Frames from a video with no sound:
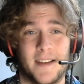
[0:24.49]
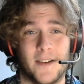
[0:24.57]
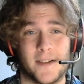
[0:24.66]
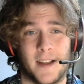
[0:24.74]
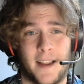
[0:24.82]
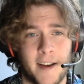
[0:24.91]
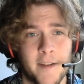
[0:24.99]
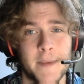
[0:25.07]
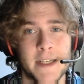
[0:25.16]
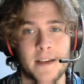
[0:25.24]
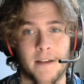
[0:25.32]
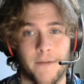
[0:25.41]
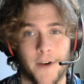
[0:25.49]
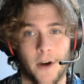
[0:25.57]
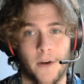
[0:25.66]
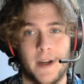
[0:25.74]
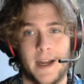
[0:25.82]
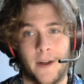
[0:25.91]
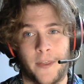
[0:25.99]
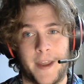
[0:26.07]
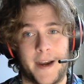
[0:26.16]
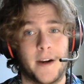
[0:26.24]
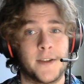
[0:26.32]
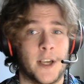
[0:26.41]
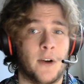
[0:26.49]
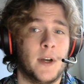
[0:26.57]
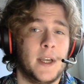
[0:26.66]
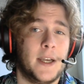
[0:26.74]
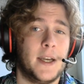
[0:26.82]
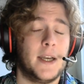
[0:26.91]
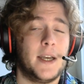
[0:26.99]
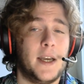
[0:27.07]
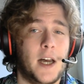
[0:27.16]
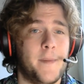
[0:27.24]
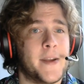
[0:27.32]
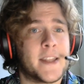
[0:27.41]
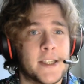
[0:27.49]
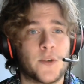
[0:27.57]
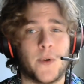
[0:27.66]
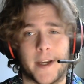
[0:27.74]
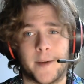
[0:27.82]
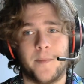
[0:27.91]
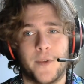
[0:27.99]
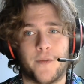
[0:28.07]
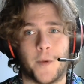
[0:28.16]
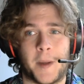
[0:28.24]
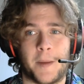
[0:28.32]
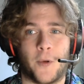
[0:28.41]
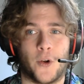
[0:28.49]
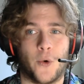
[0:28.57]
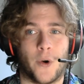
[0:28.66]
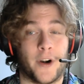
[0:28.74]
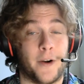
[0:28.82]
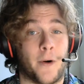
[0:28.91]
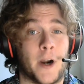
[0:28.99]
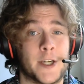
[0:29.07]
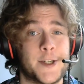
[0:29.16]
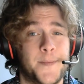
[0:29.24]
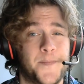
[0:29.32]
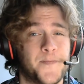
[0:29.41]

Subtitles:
There's a lot of misinfo out there, so I'll make this quick for people who are in a rush.